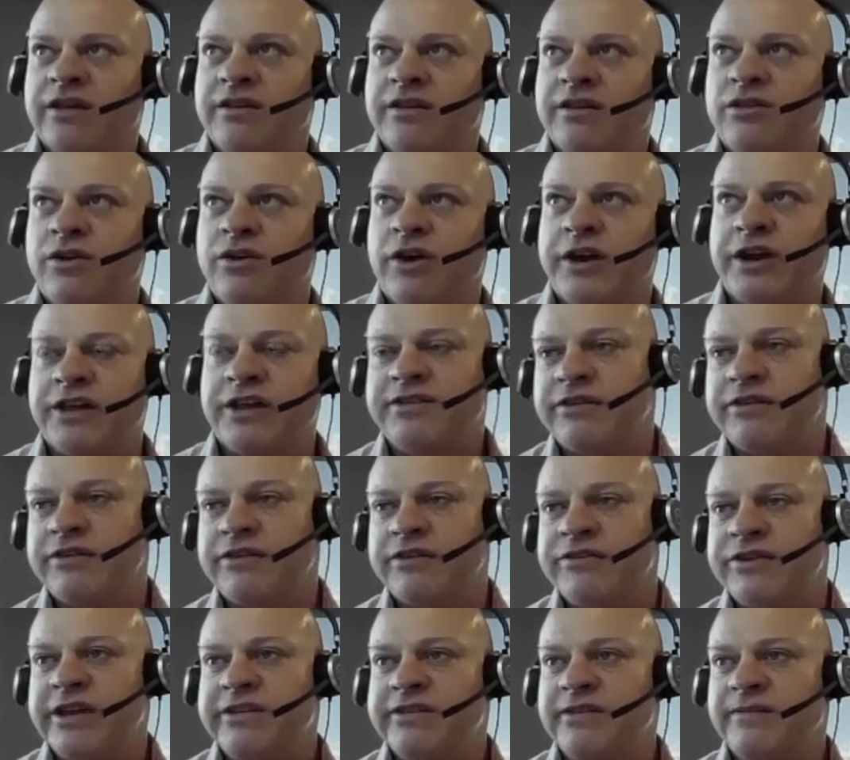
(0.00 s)

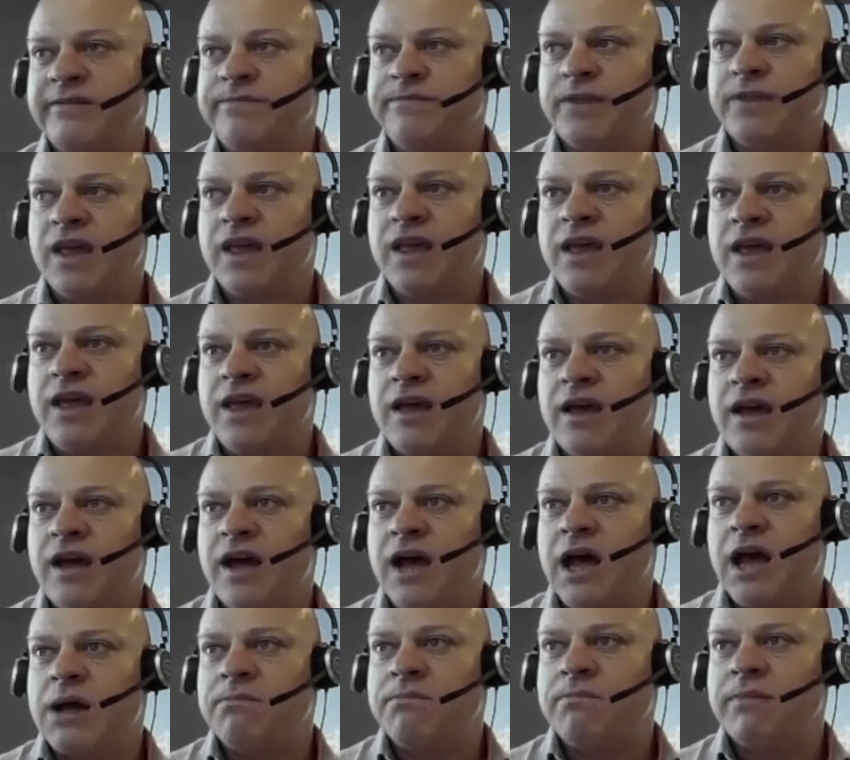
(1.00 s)
1970s,
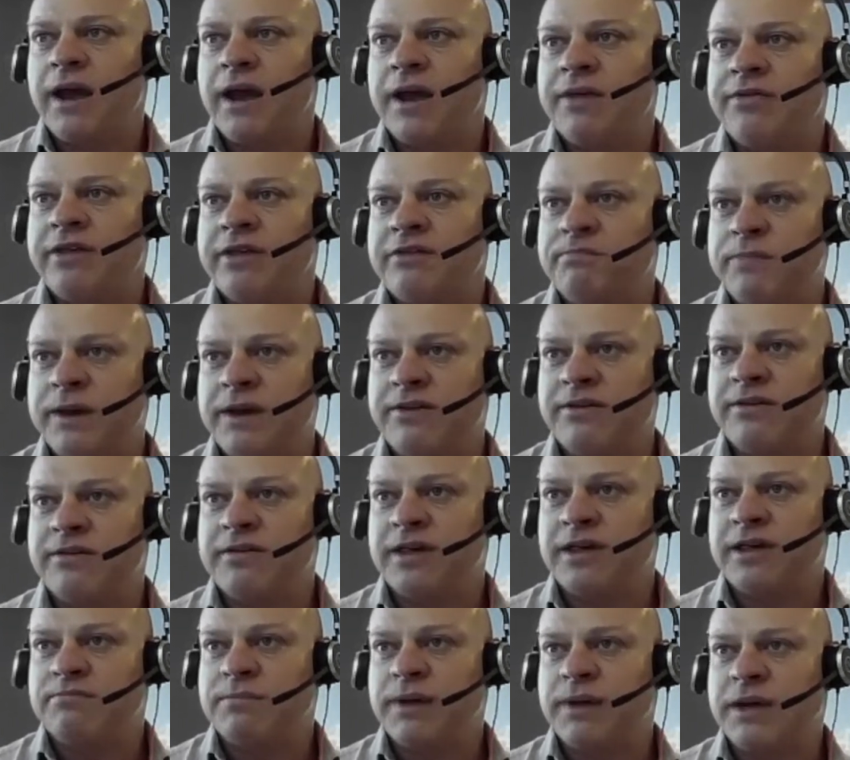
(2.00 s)
and there's been
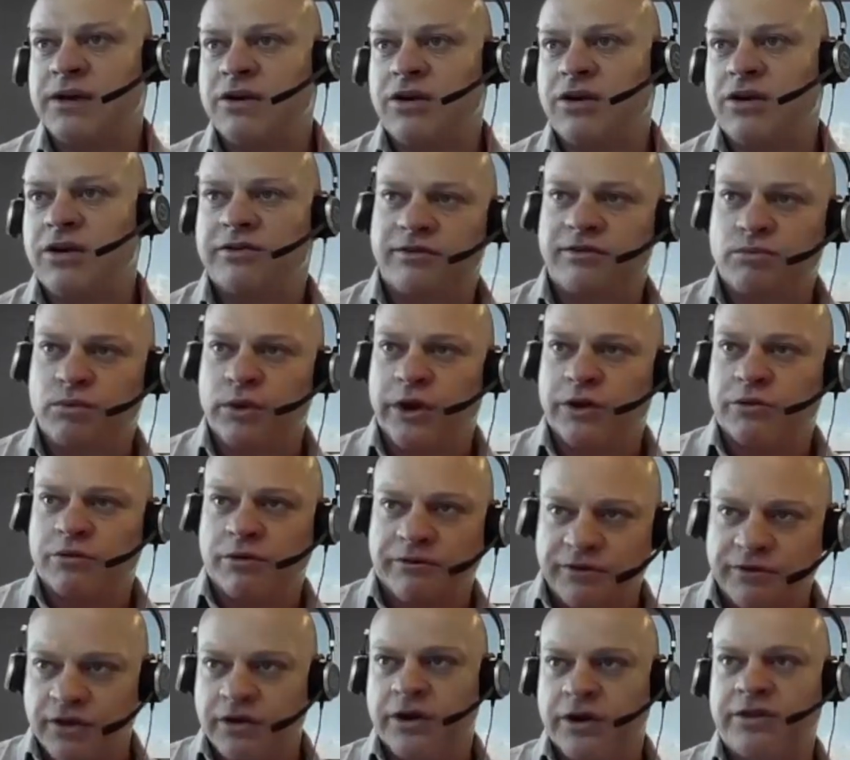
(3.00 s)
lots of work
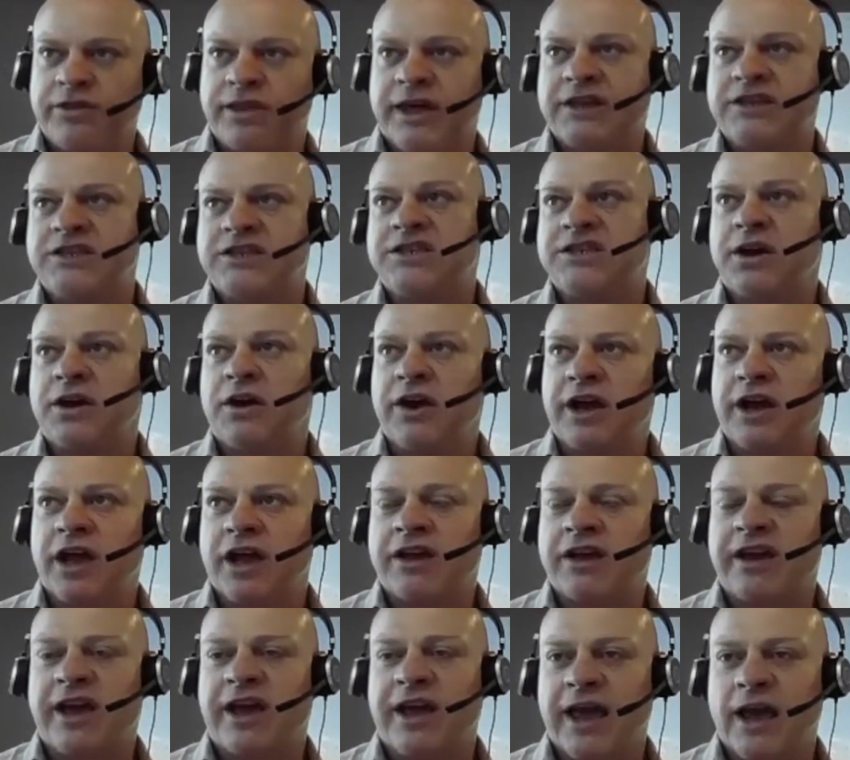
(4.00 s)
reviewing that, showing
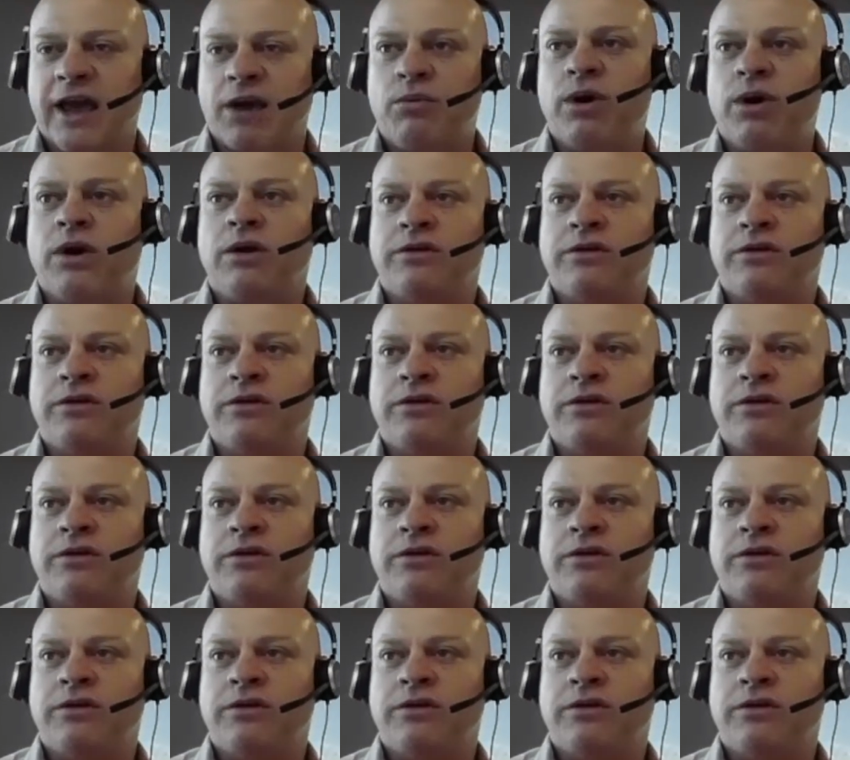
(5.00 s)
okay, how well